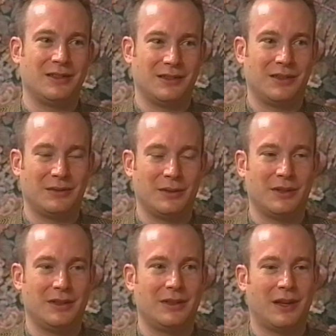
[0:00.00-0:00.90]
cases, they
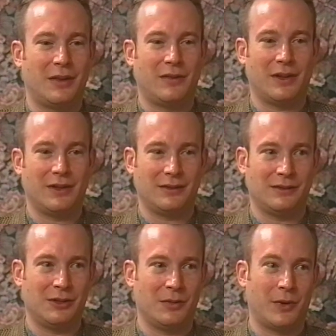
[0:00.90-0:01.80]
really, I felt
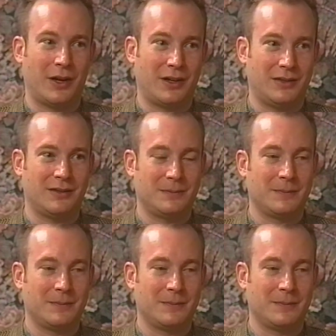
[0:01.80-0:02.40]
good about it.